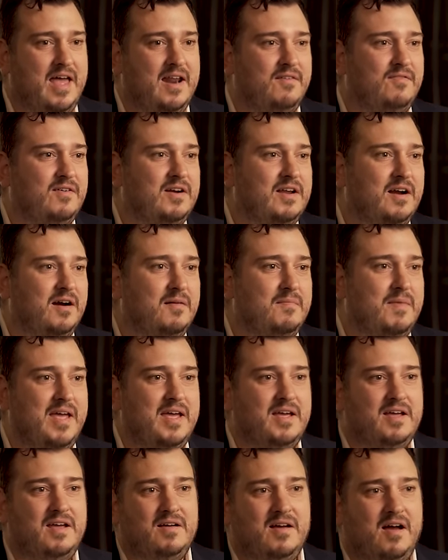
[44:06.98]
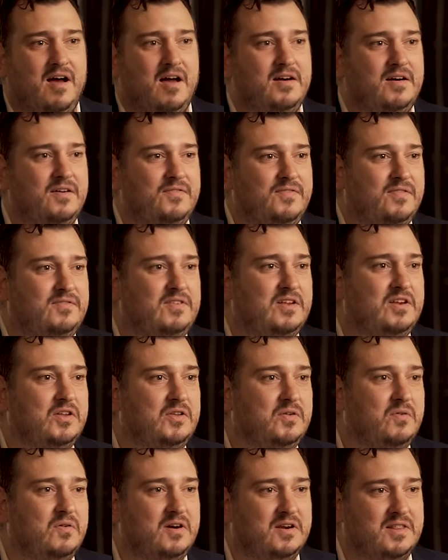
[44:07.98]
And every year make $150,000 to
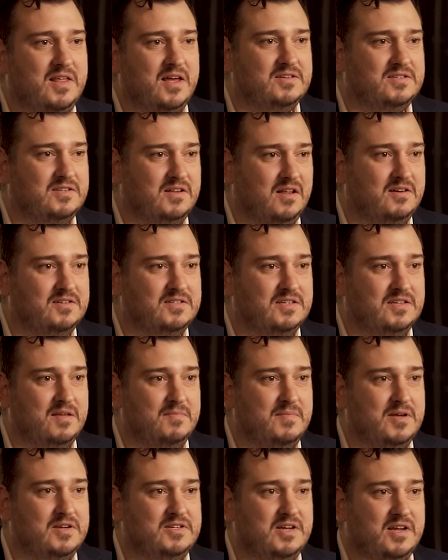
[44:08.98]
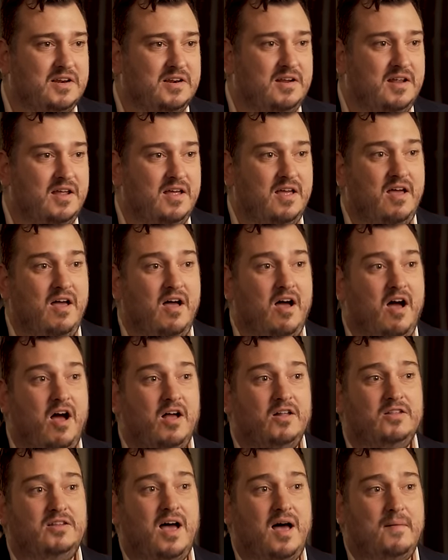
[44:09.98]
$200,000 in commission.
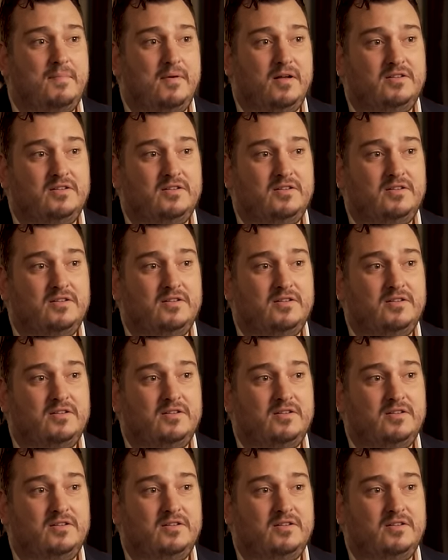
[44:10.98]
On top.